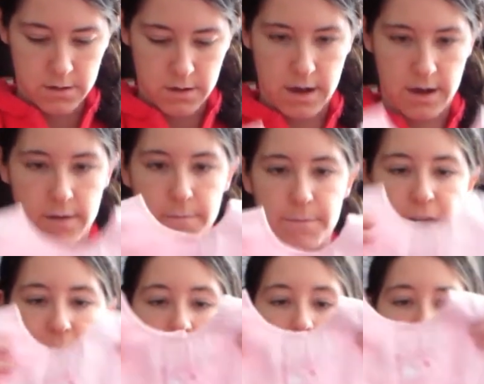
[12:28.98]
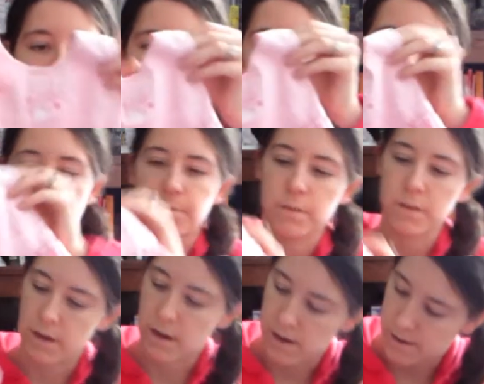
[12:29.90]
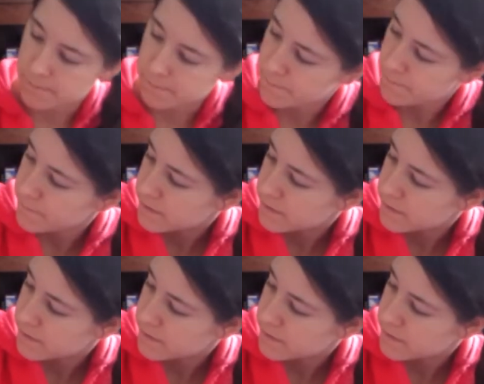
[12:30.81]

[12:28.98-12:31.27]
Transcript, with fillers: Um, but anyway, um,